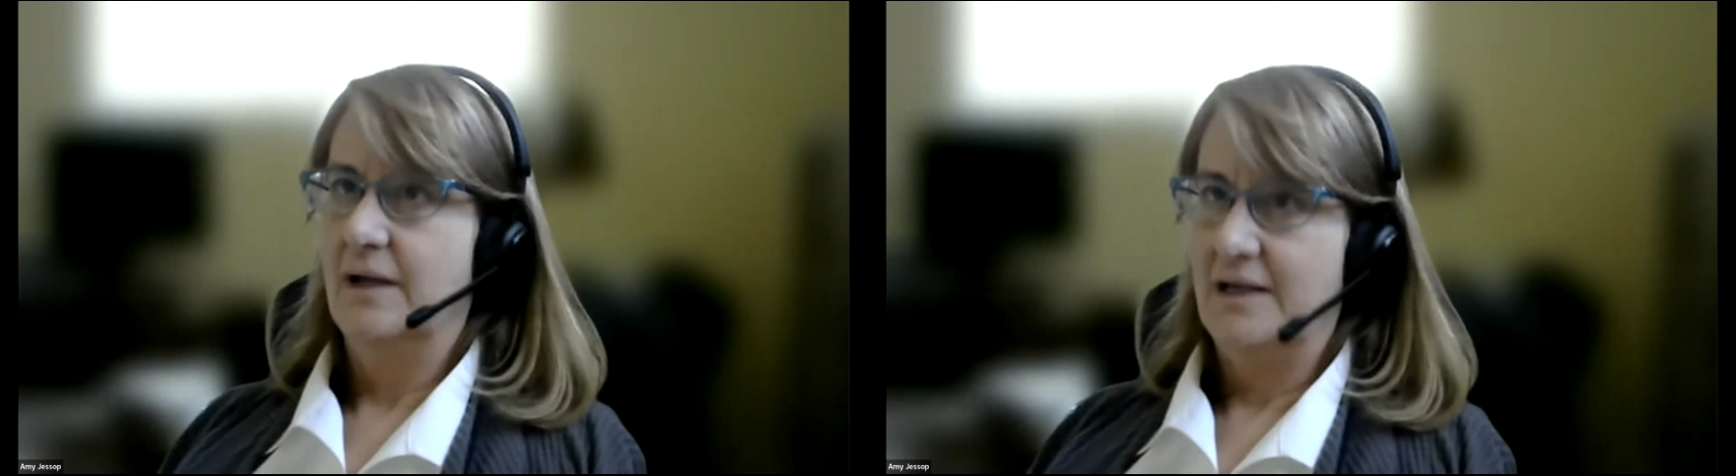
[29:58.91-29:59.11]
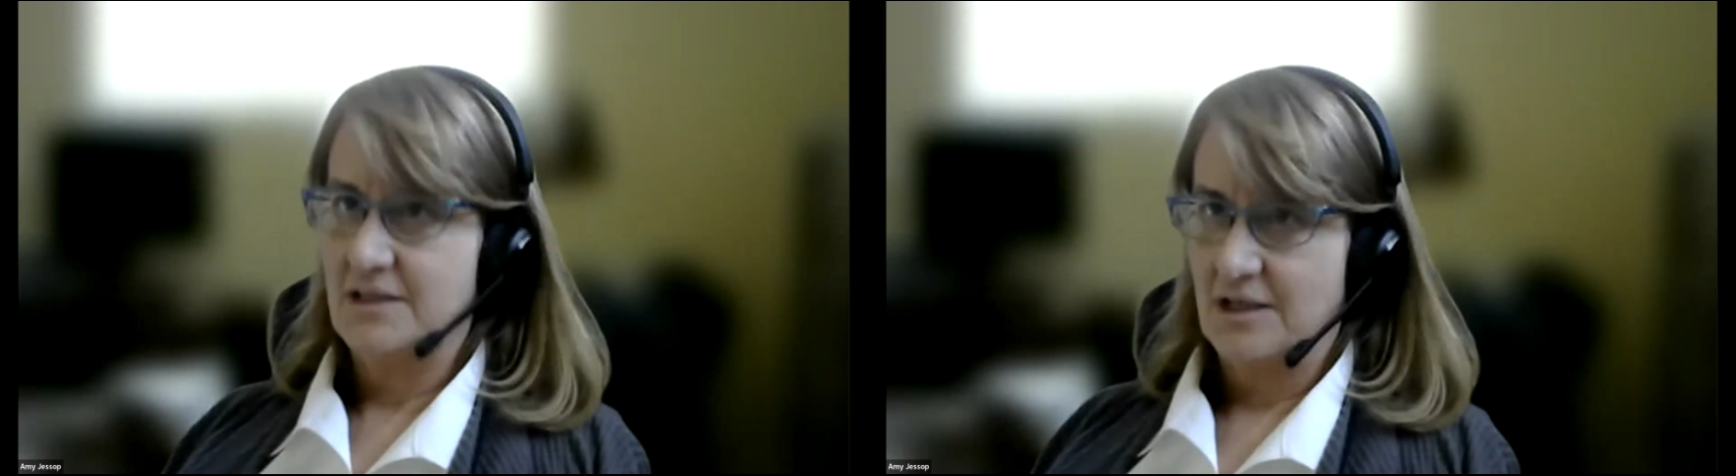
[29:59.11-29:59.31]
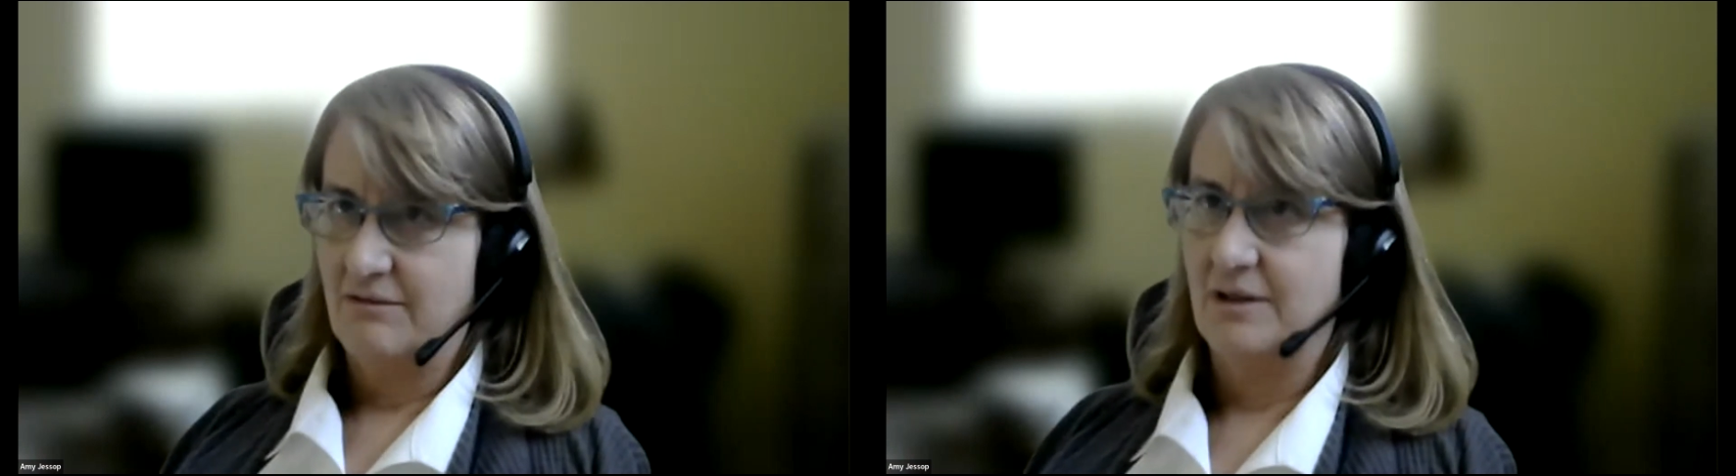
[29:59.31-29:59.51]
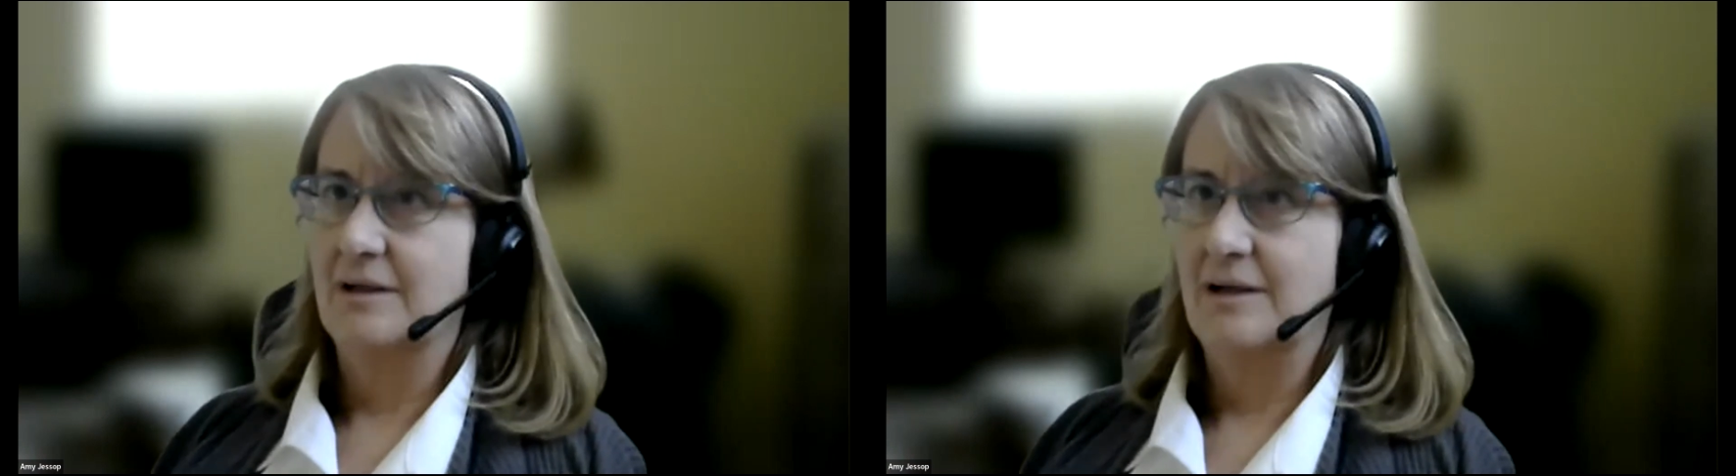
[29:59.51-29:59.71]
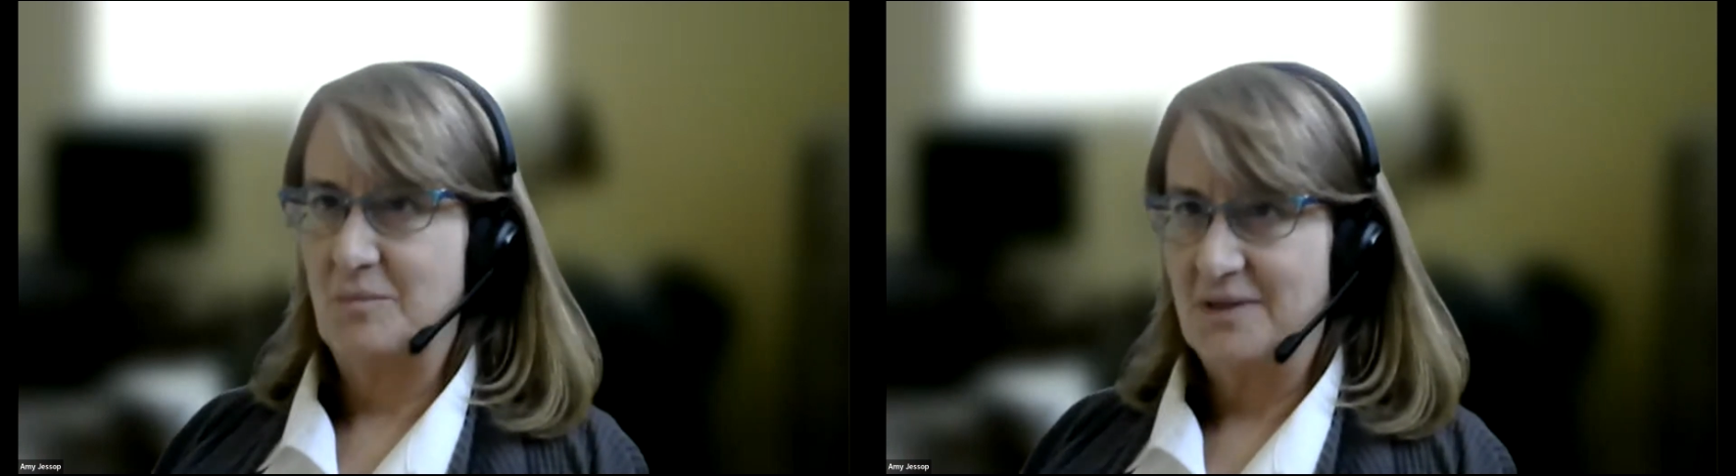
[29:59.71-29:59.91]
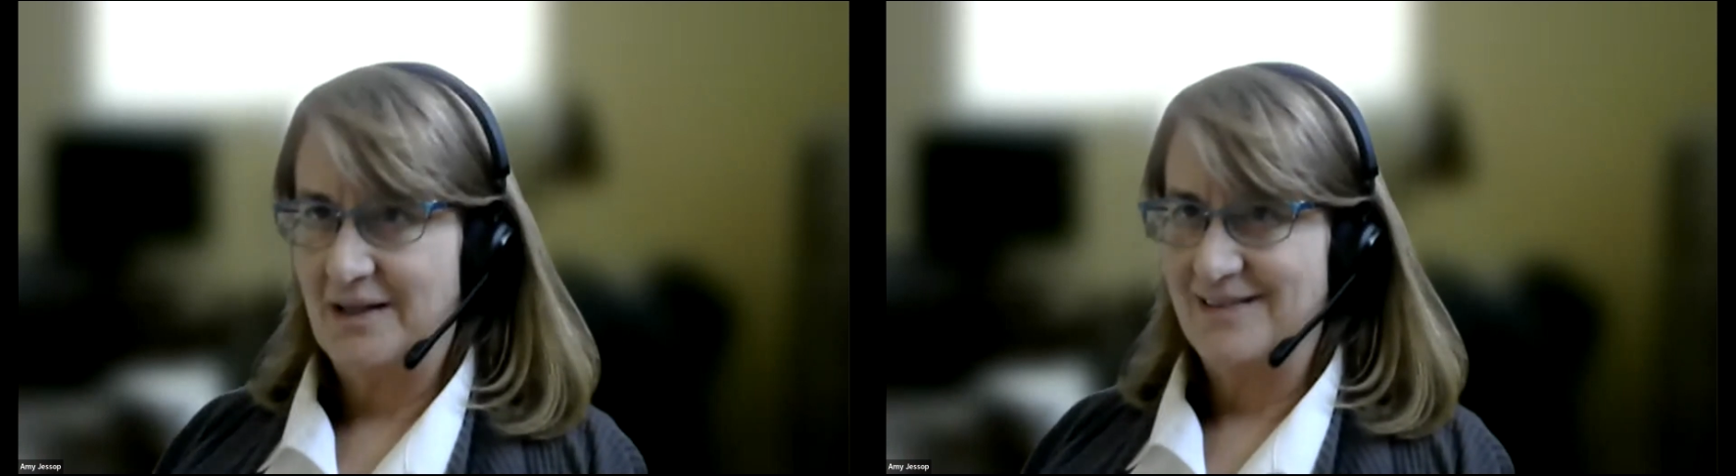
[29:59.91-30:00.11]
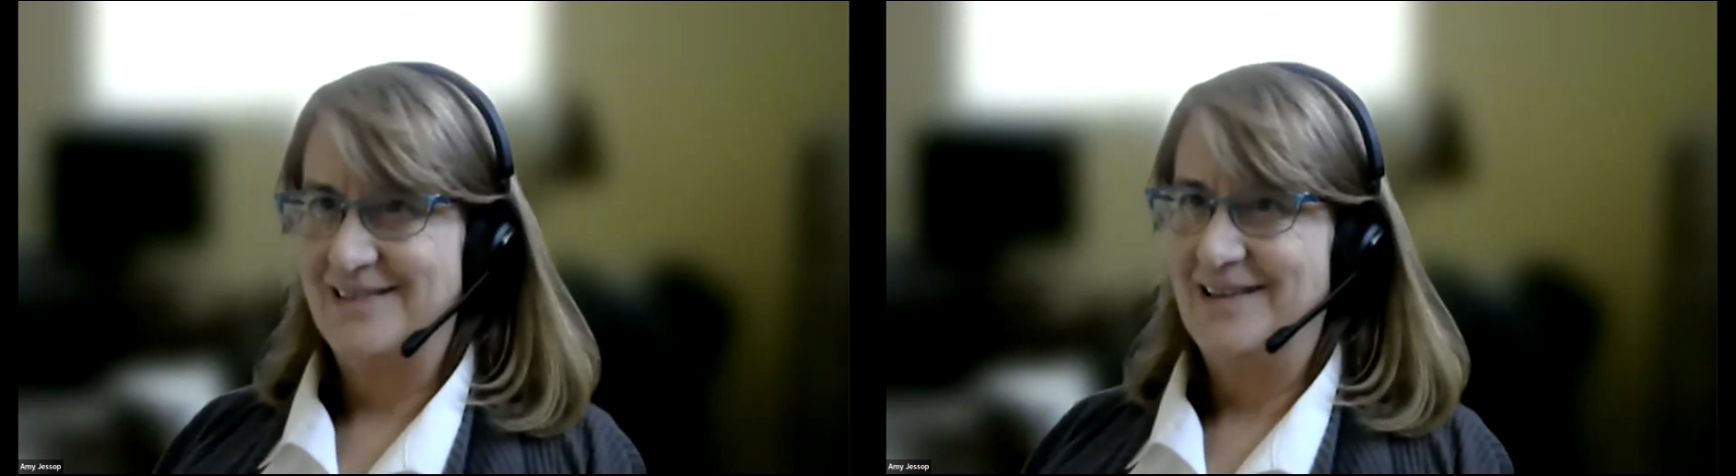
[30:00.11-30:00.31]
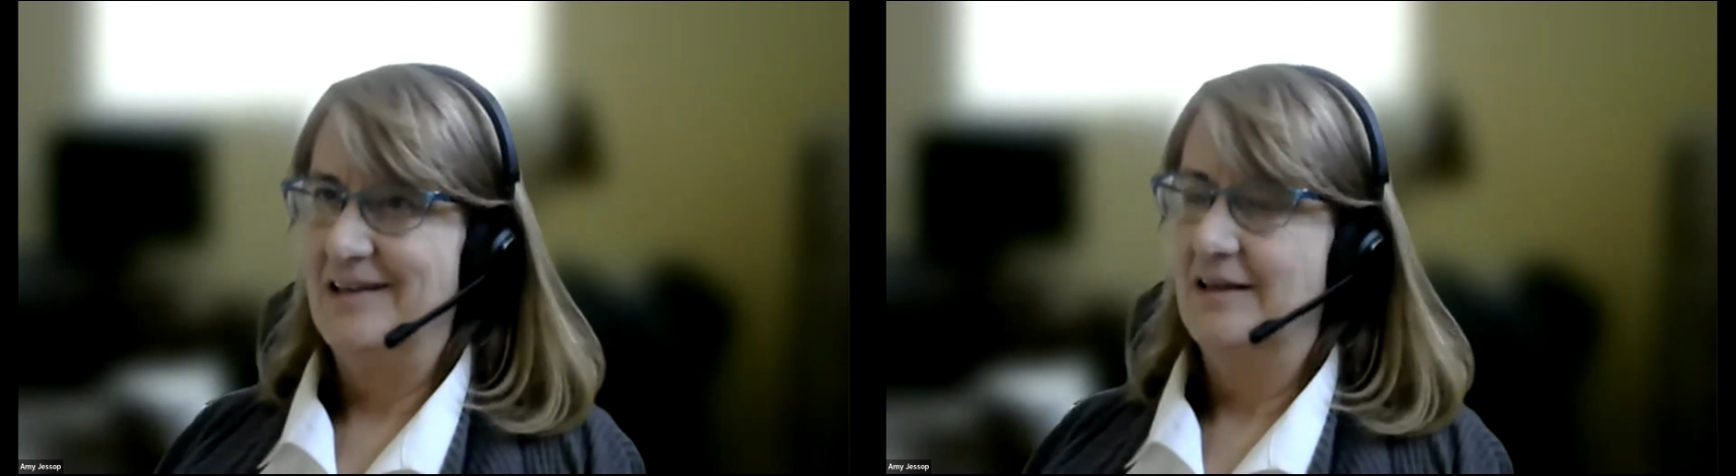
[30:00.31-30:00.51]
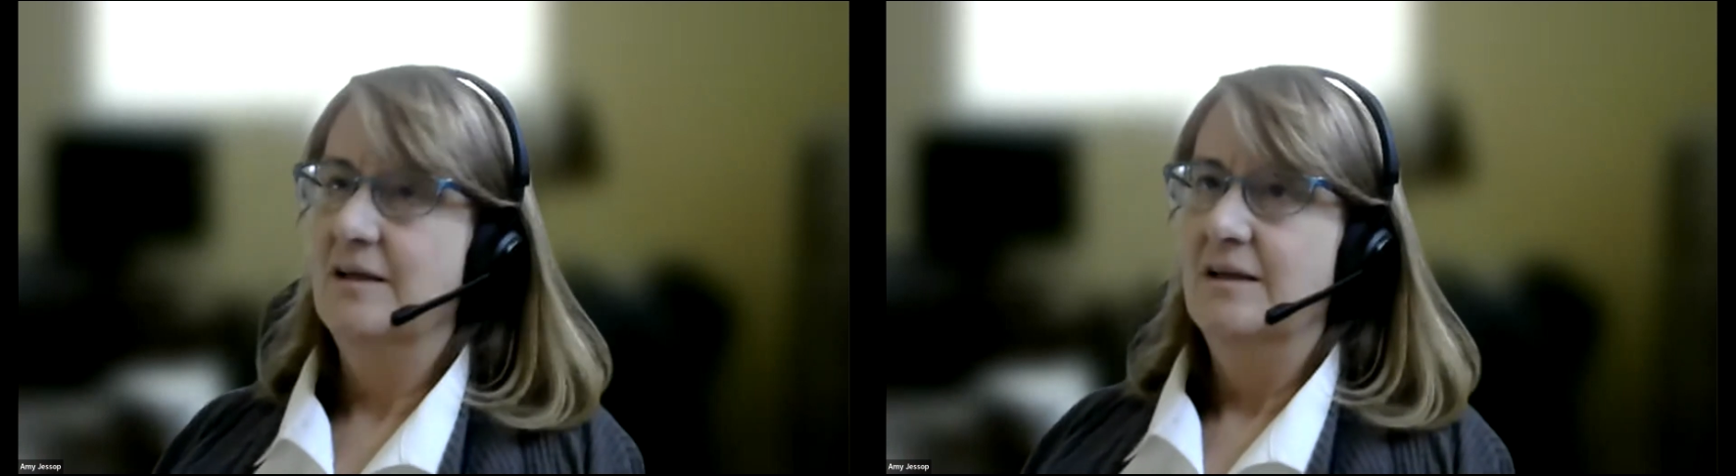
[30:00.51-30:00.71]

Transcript: HIV and hepatitis C